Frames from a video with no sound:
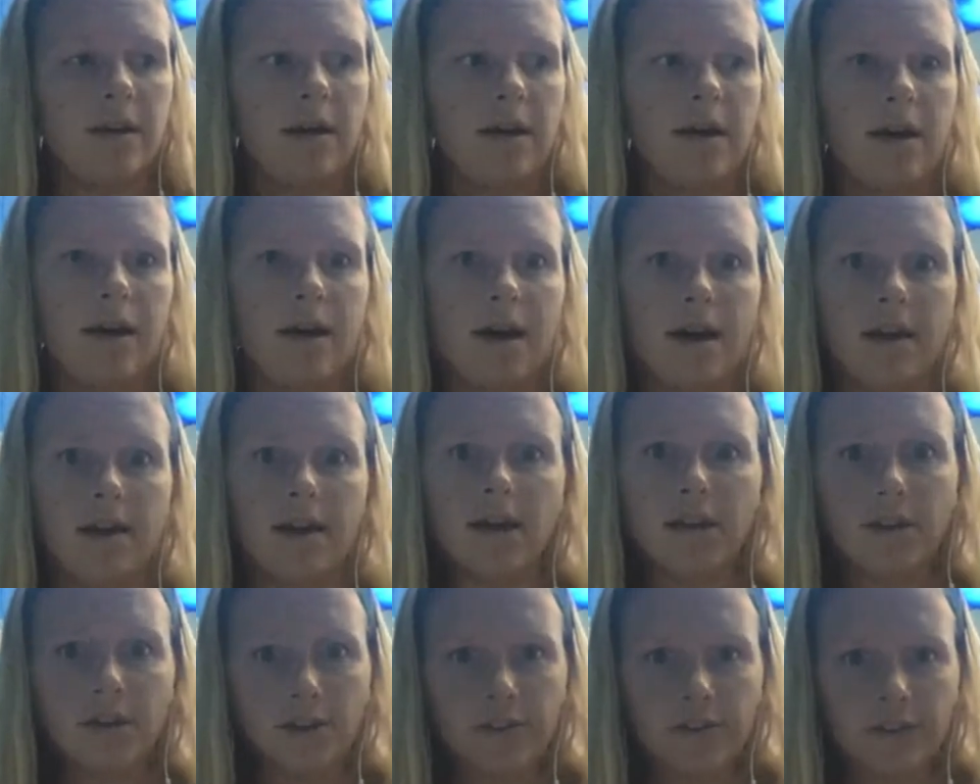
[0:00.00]

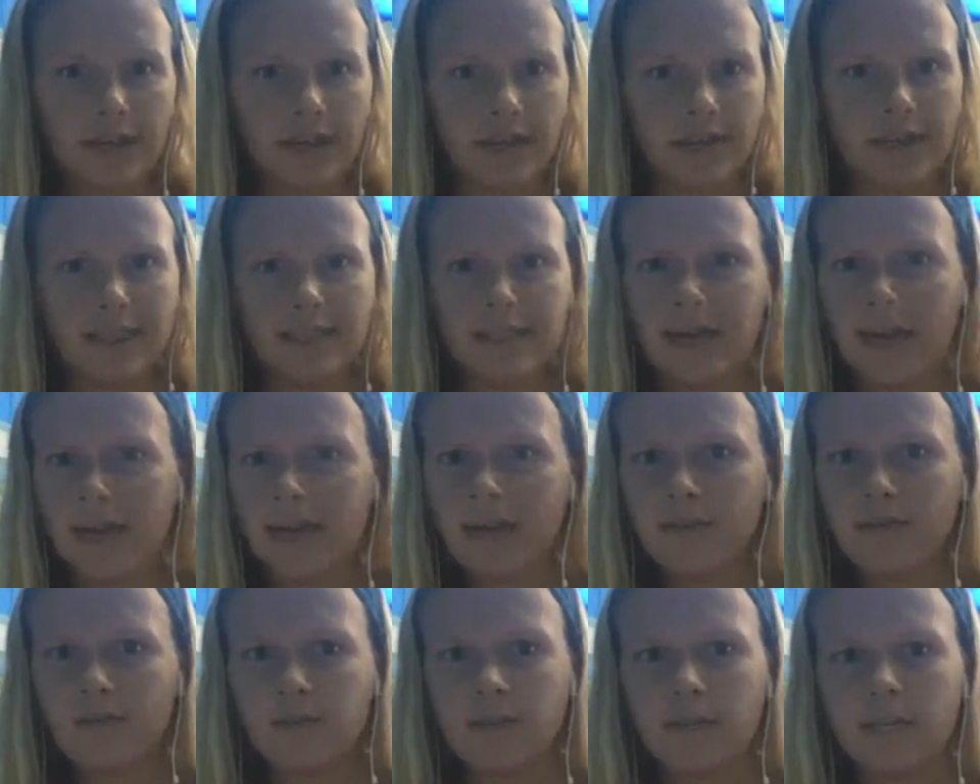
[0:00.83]
Another thing that's kind
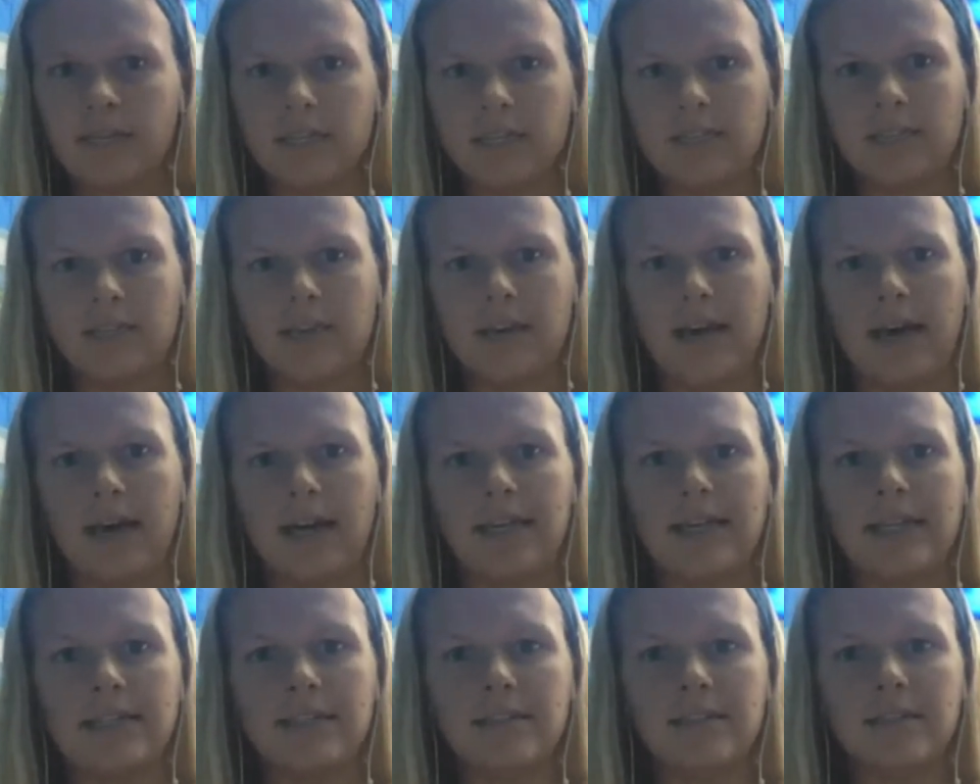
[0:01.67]
of related to
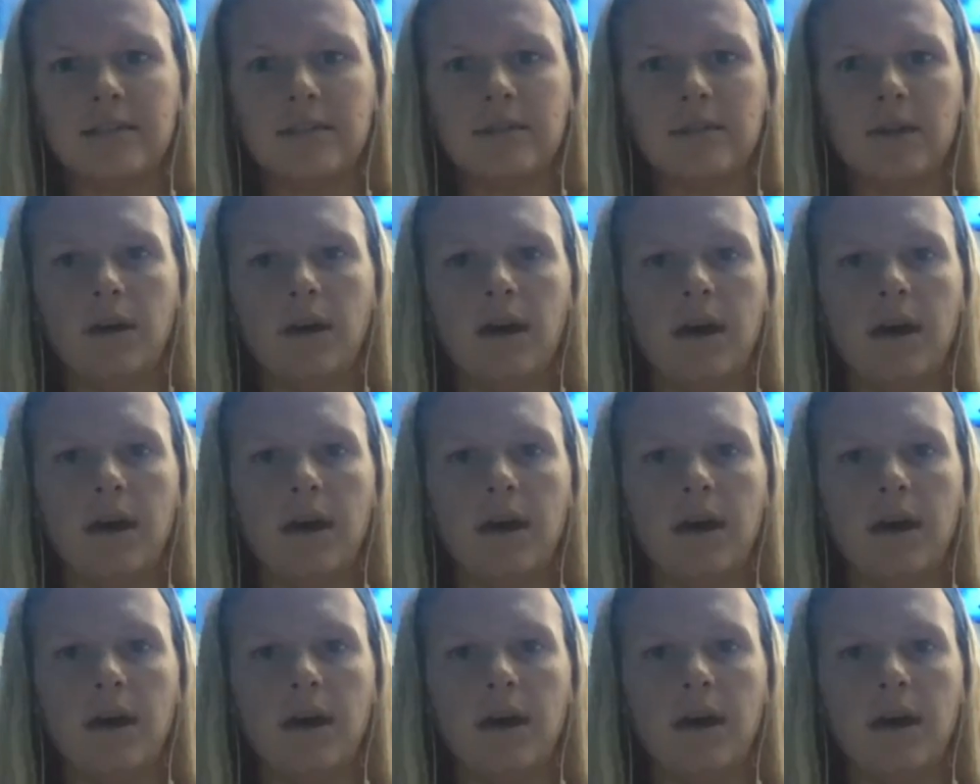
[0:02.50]
that is